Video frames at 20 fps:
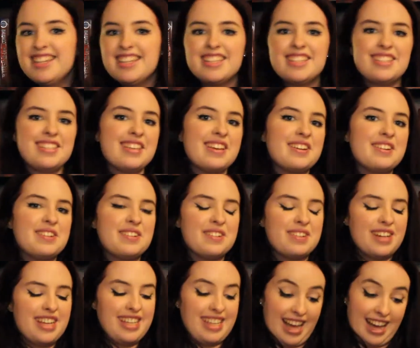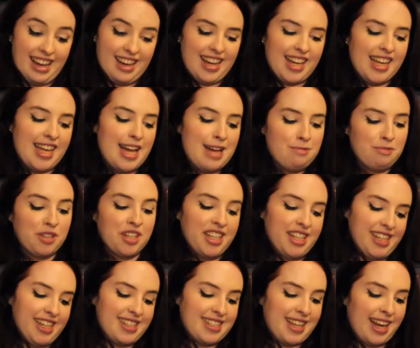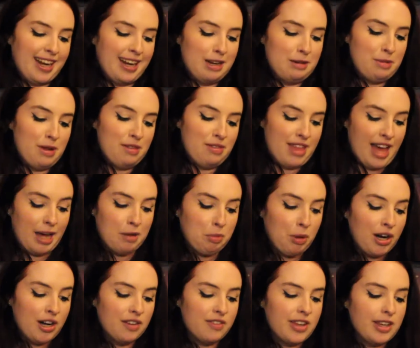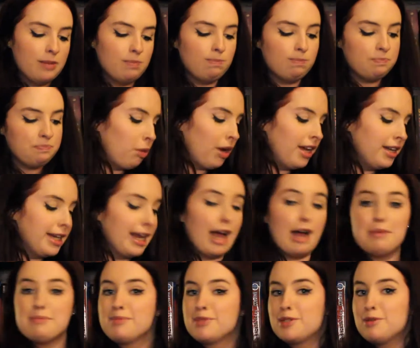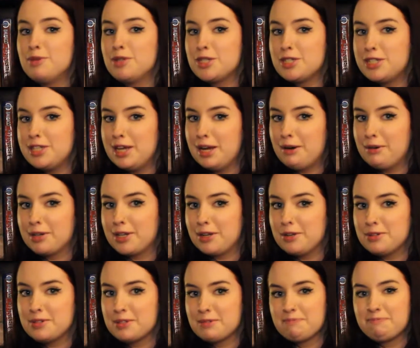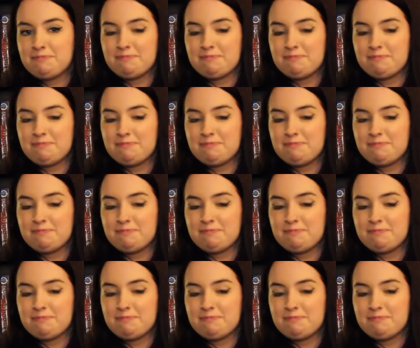So yeah, I am really excited about that part of it. But yeah, so we'll just see how it goes.